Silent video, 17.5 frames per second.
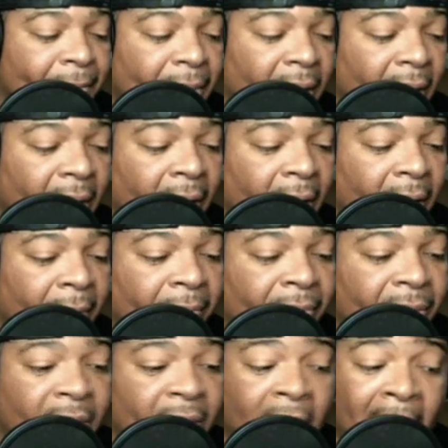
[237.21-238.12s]

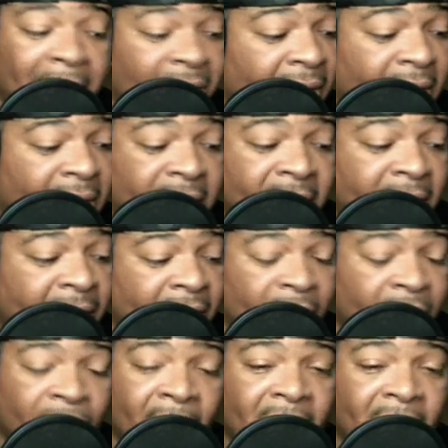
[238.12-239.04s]
I think he just does a
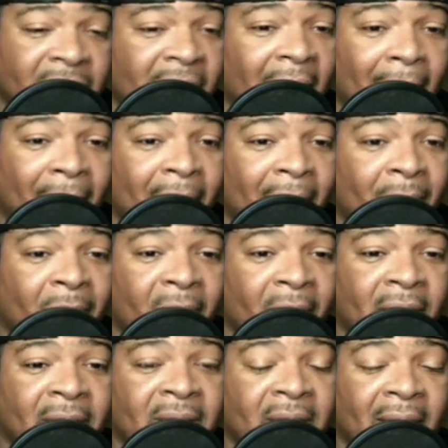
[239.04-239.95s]
great job, like, bringing
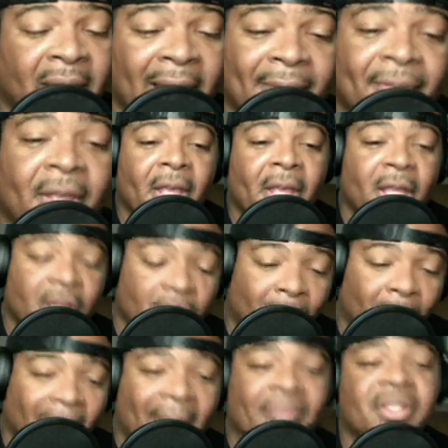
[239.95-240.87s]
it to life,
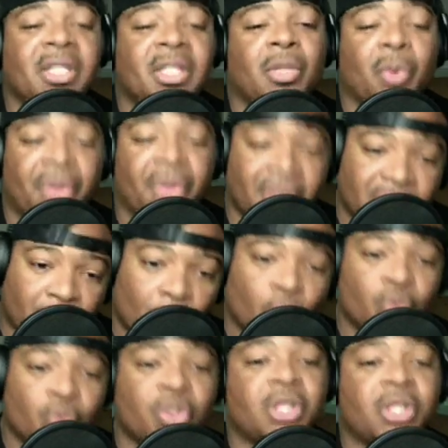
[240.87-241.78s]
obviously with his
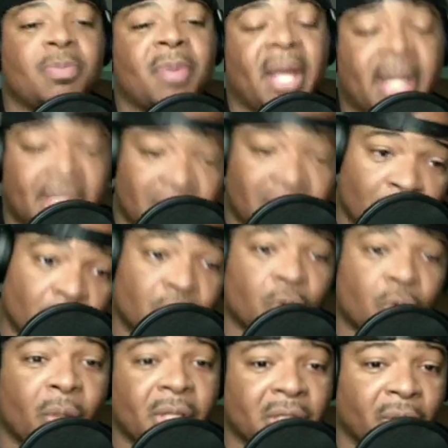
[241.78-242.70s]
own spin, his own
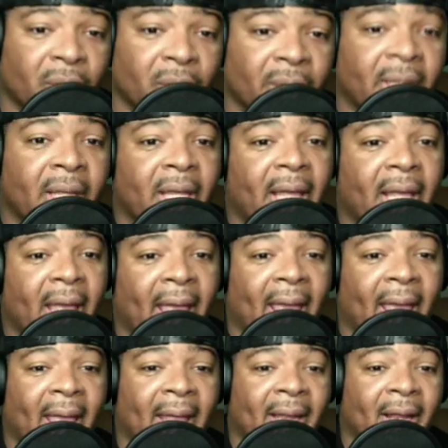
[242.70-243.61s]
twist on it.
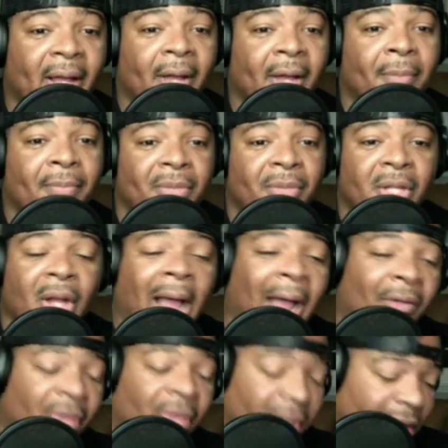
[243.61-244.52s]
And, I
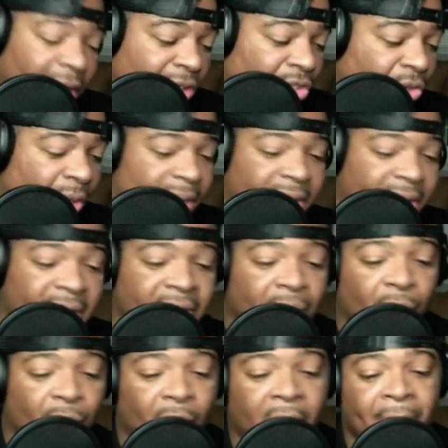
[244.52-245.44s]
really enjoyed
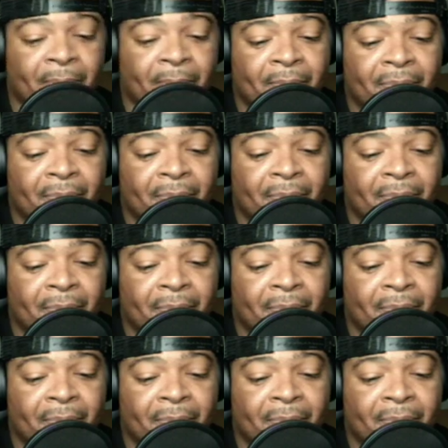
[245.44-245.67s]
season 1.